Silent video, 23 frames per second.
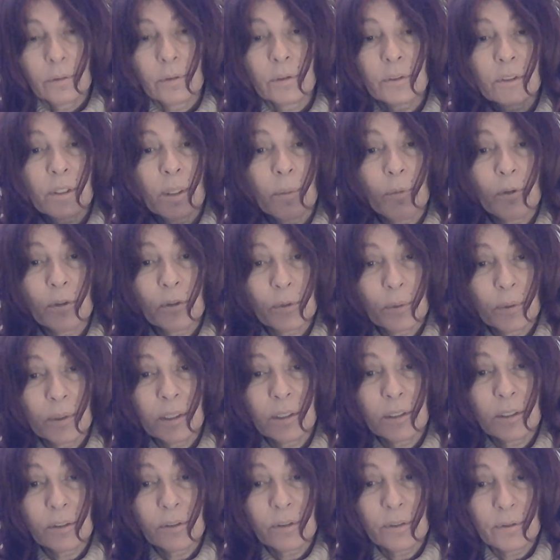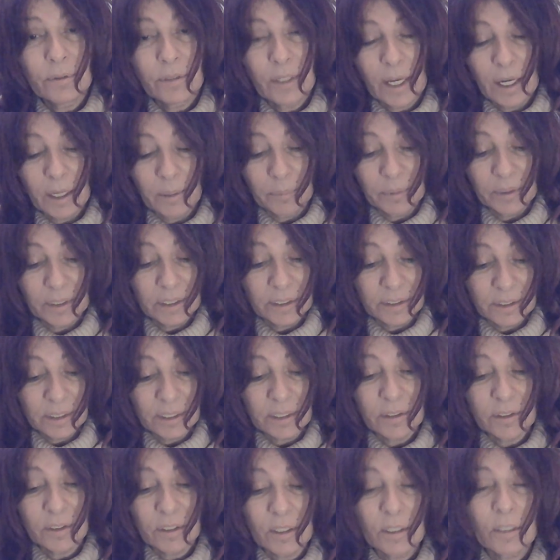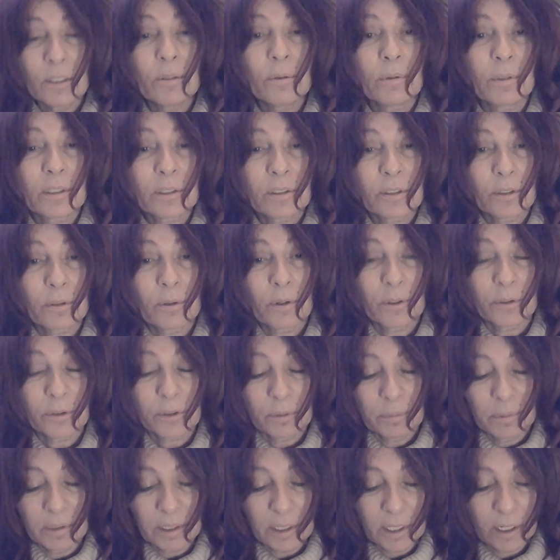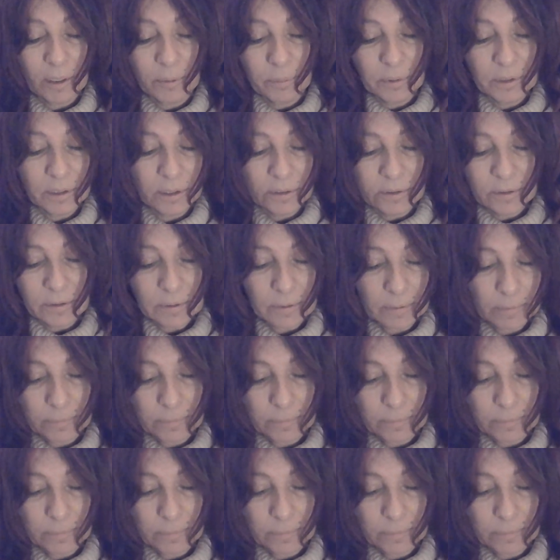Or someone's willing to do that because they see you as their ultimate happiness.